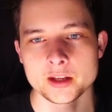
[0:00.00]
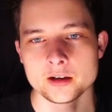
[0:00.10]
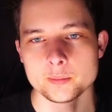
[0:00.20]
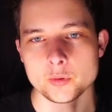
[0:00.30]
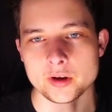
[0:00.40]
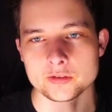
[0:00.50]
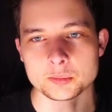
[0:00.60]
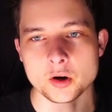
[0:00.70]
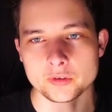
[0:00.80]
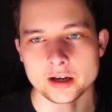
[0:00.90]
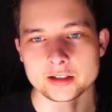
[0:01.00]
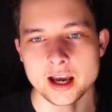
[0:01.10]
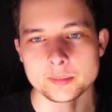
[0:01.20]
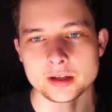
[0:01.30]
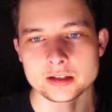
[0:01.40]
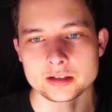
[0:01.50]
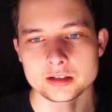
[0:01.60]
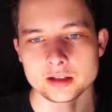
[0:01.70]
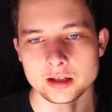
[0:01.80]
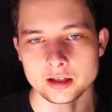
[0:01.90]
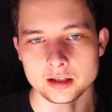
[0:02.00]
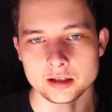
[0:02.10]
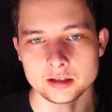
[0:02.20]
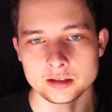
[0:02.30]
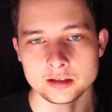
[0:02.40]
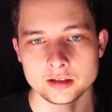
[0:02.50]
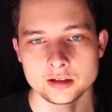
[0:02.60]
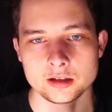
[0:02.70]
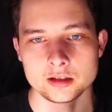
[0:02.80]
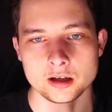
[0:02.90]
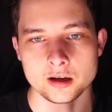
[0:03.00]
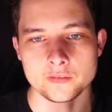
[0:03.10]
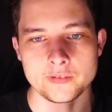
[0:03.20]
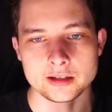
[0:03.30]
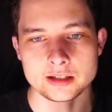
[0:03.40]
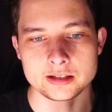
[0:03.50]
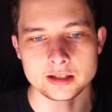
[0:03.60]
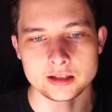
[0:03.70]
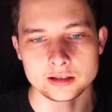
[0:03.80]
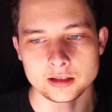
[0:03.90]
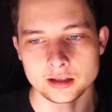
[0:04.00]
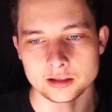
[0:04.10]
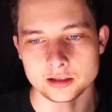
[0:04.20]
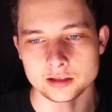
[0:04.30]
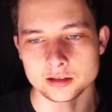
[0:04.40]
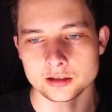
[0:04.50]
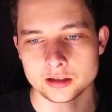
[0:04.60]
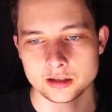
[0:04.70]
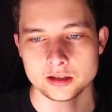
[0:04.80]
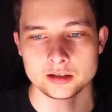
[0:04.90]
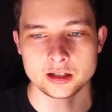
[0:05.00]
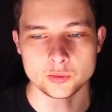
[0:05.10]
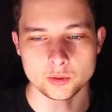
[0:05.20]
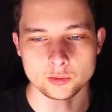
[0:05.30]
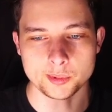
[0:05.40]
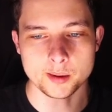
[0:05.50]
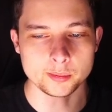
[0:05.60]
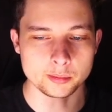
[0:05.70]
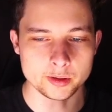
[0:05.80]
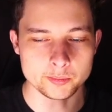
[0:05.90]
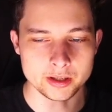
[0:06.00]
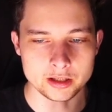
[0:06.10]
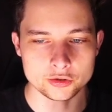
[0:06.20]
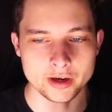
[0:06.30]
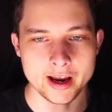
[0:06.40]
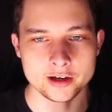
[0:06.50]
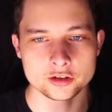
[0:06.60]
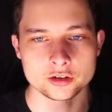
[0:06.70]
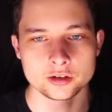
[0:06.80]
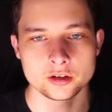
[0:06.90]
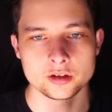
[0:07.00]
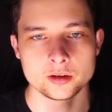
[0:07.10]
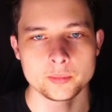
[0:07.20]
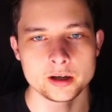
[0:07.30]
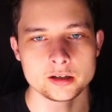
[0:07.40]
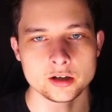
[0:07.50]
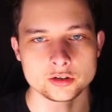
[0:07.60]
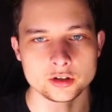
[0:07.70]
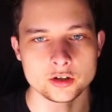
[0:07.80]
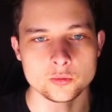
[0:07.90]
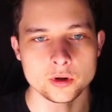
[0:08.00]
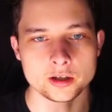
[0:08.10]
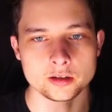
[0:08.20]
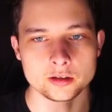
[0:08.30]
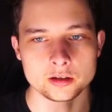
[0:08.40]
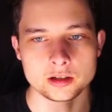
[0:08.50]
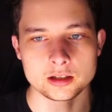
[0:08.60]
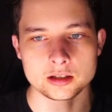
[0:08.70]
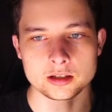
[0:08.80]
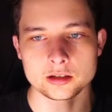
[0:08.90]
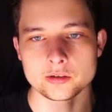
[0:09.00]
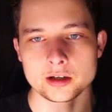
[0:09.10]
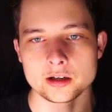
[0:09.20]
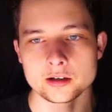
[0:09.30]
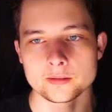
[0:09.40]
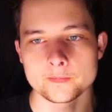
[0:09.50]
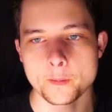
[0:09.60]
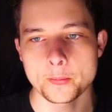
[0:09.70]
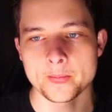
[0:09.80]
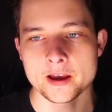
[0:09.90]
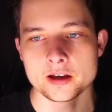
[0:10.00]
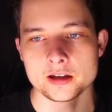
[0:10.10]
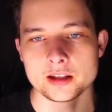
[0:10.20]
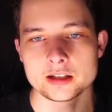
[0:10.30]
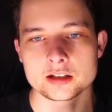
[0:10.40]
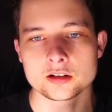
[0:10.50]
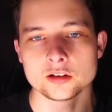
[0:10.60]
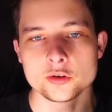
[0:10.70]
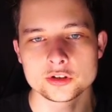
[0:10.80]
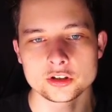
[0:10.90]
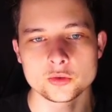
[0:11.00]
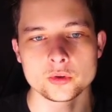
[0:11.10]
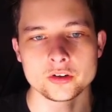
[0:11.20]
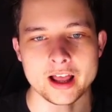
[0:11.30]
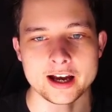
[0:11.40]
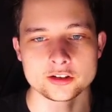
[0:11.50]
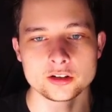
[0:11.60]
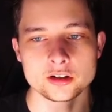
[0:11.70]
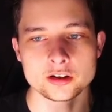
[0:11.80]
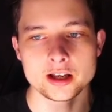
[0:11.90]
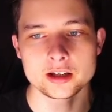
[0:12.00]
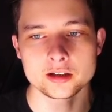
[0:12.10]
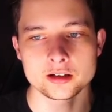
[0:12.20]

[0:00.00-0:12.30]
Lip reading: But we have some overhead cabinets and a fancy sink, and this one will probably be trash, but I'll show you what this is right here. This is closer to what it will actually look like.